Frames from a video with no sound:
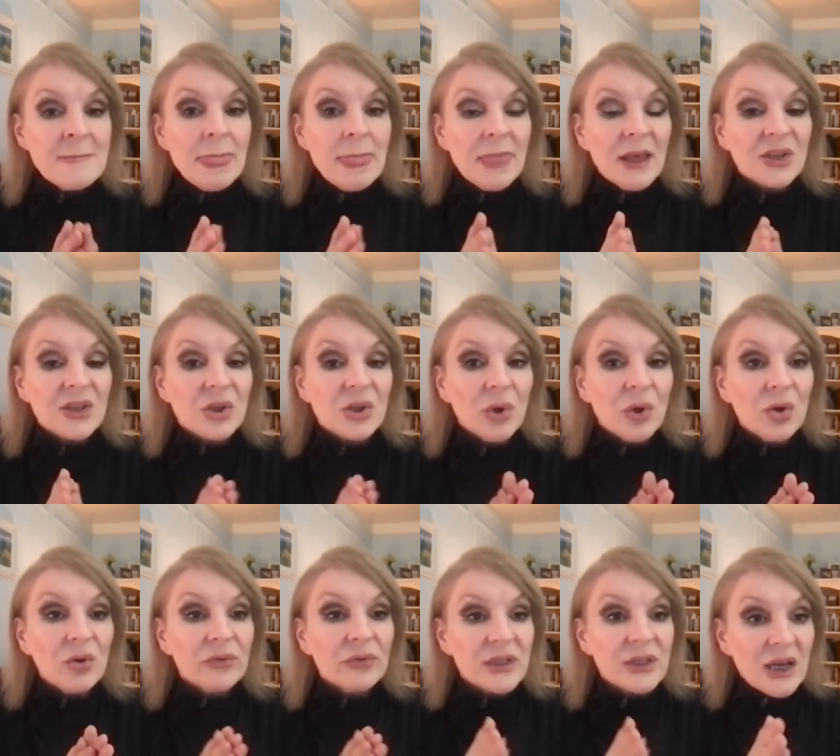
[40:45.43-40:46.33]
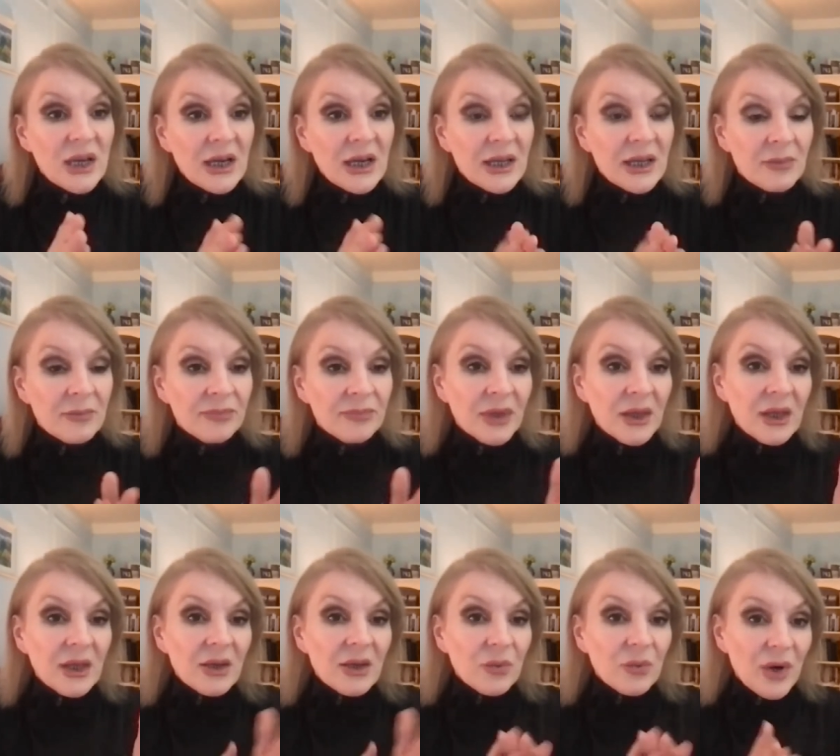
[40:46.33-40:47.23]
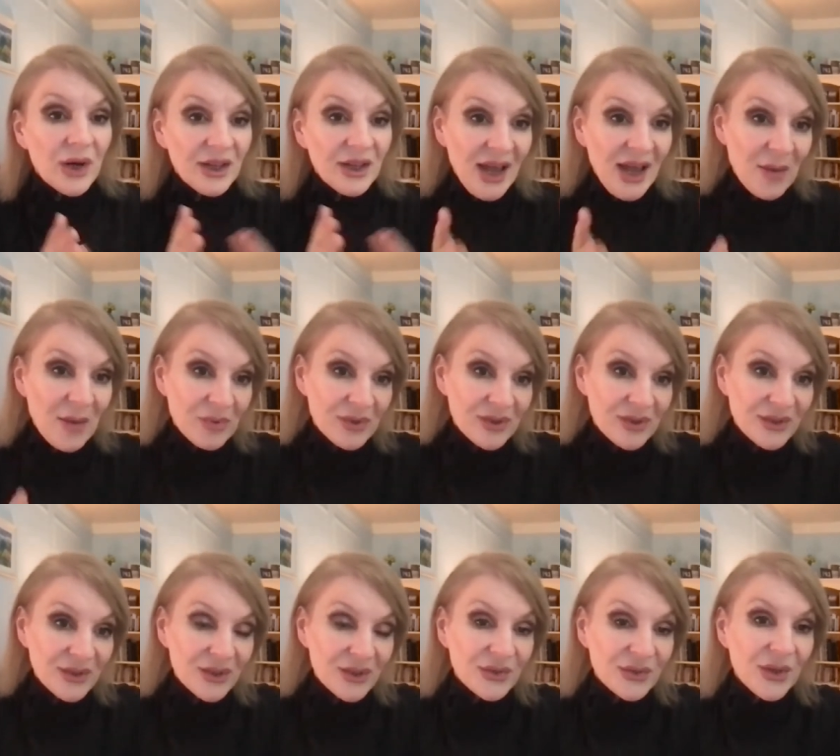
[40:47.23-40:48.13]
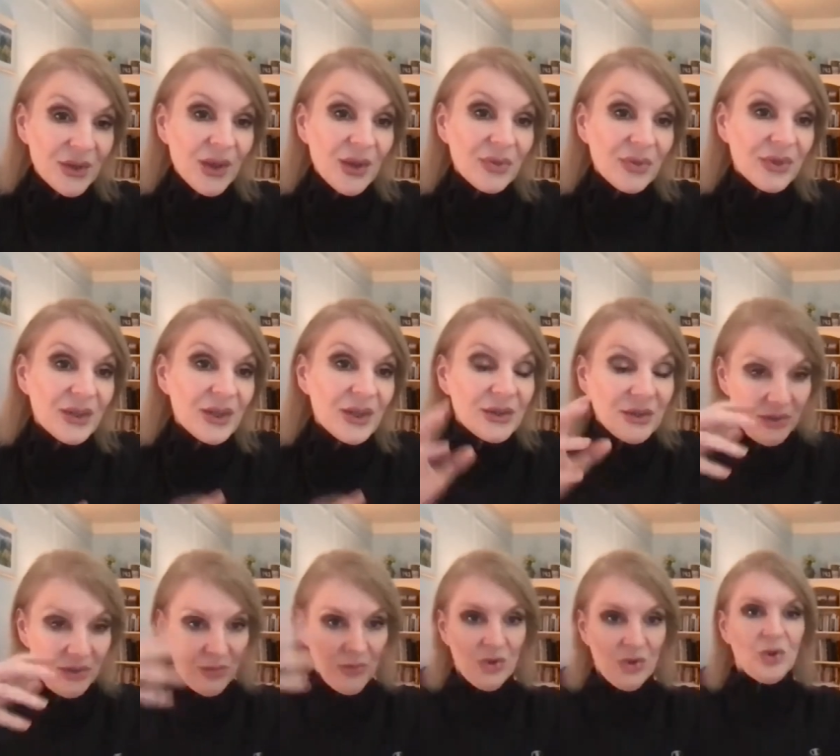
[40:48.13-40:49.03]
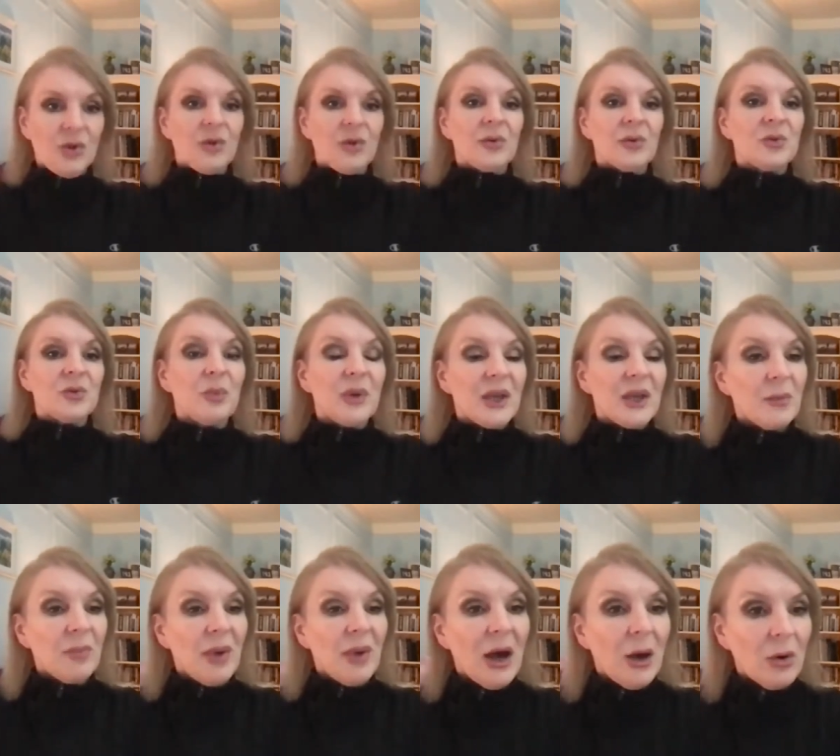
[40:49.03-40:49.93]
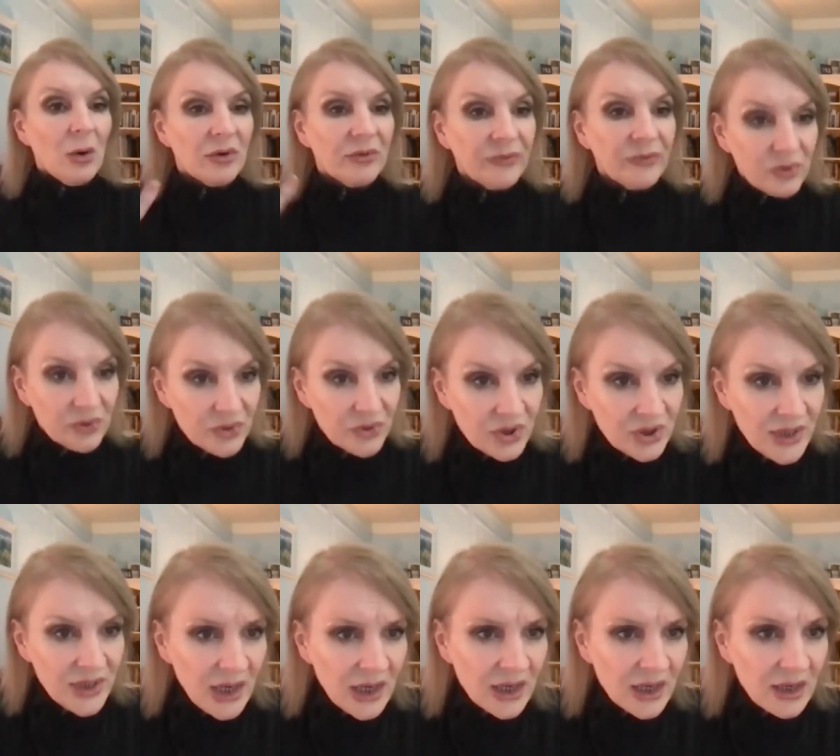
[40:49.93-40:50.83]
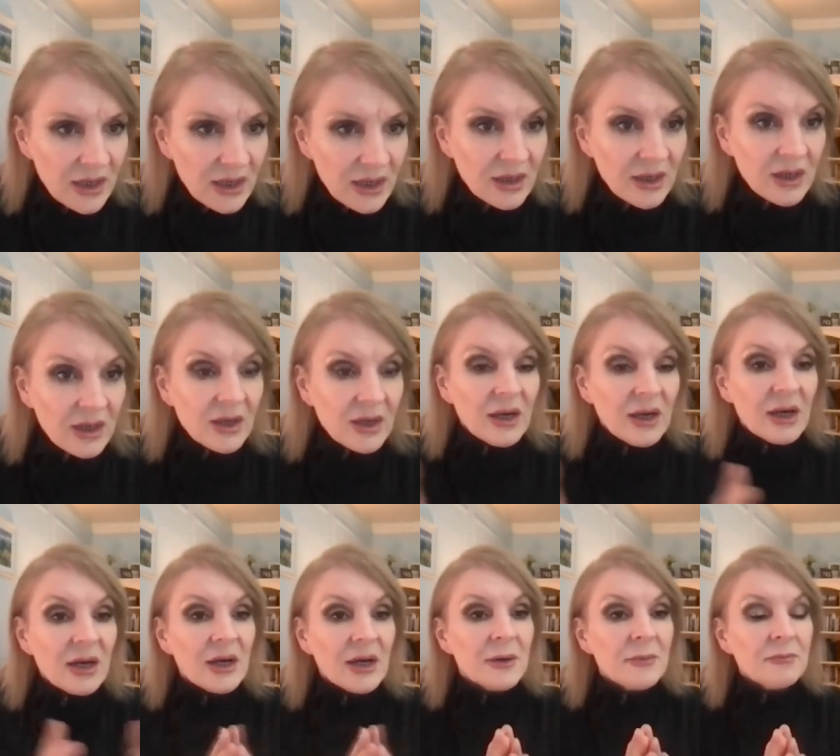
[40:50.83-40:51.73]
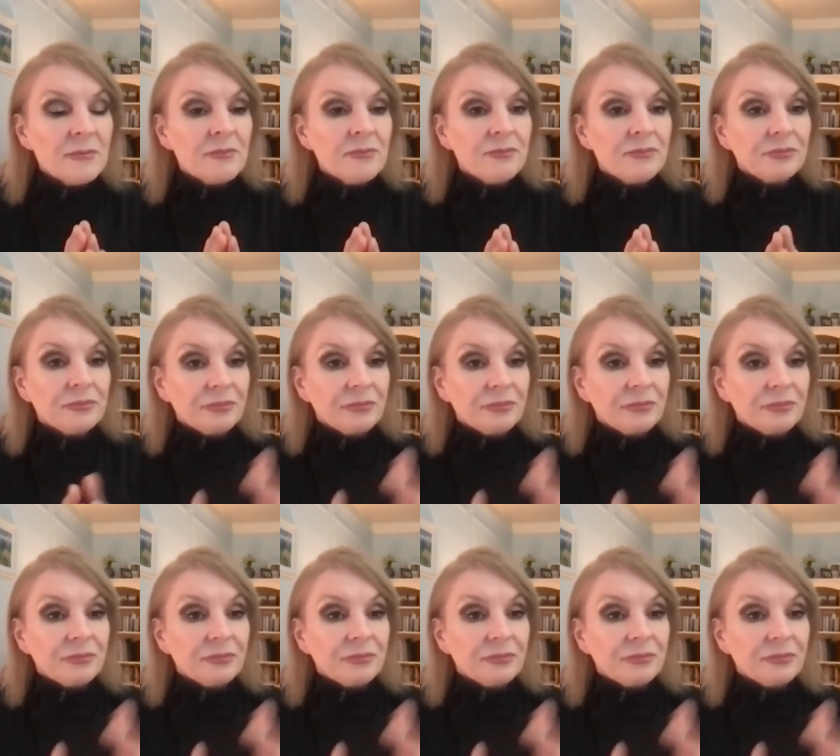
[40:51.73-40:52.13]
And so over time, what happens is these huge, big, powerful she um,